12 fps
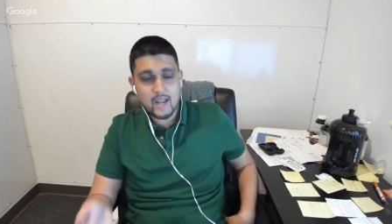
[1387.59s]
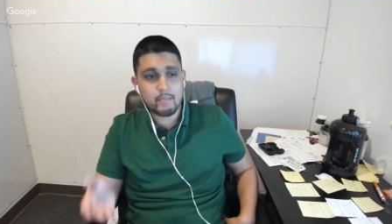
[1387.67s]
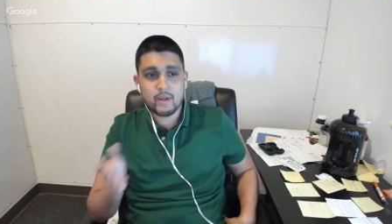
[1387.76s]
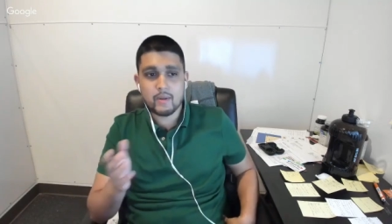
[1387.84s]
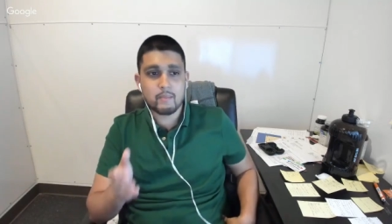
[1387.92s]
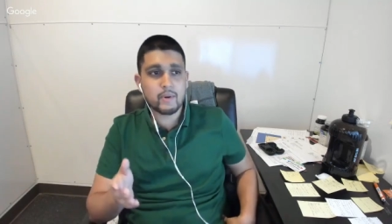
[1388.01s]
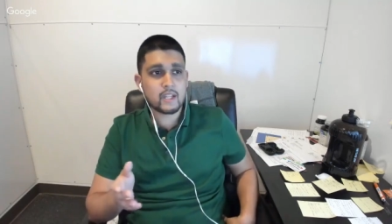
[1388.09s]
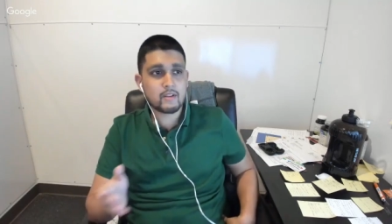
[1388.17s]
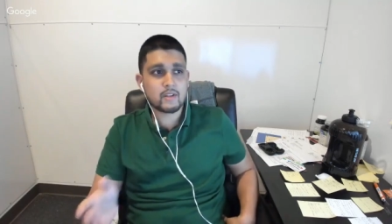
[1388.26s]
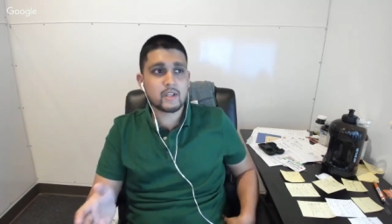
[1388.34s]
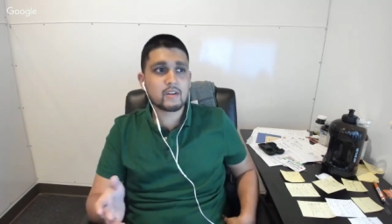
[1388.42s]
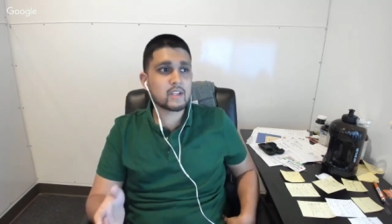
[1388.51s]
And but but
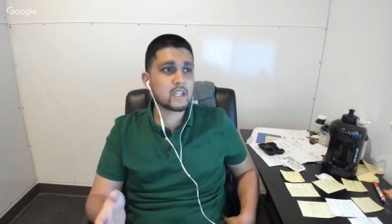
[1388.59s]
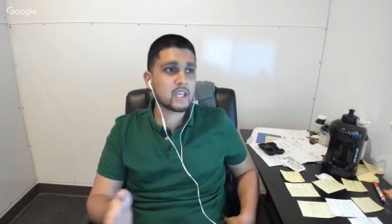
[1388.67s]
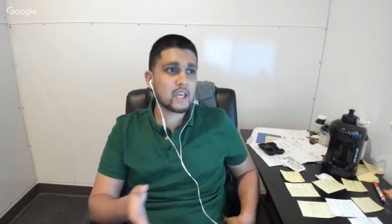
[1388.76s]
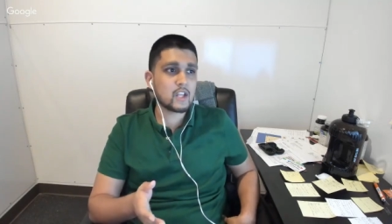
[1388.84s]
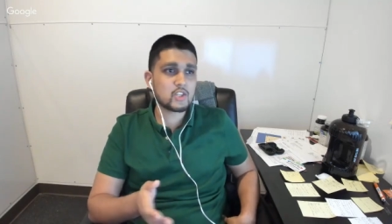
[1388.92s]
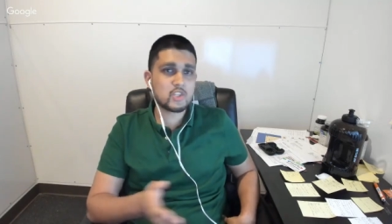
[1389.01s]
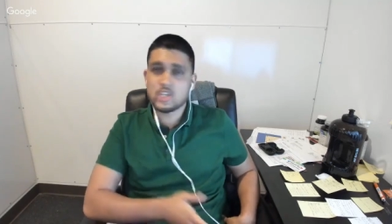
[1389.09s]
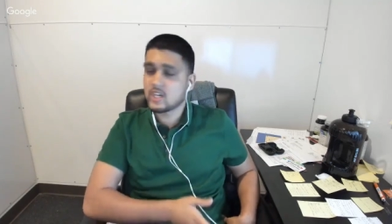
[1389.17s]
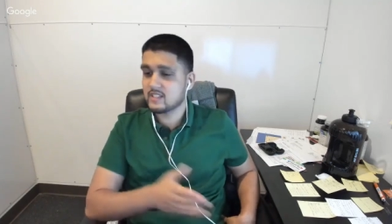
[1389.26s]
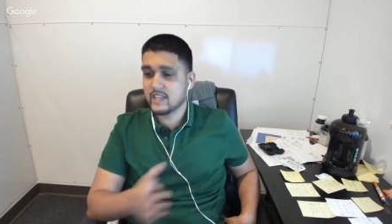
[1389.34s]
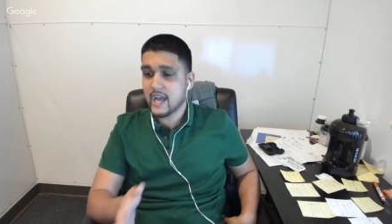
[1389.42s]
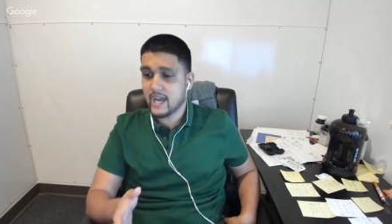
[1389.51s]
literally
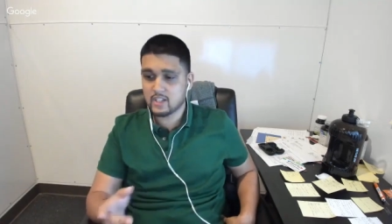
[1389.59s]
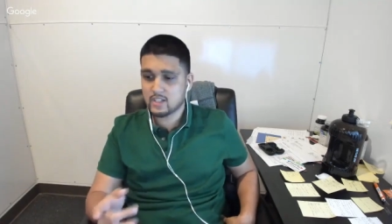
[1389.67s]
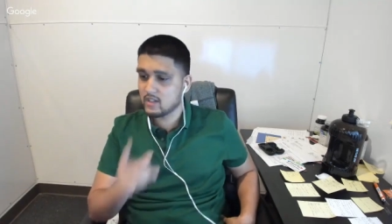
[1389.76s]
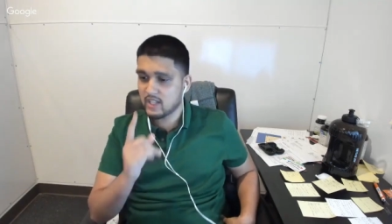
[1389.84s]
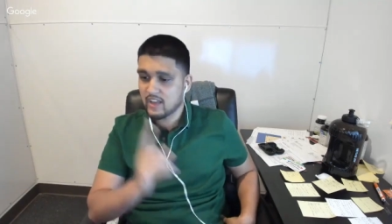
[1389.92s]
just that,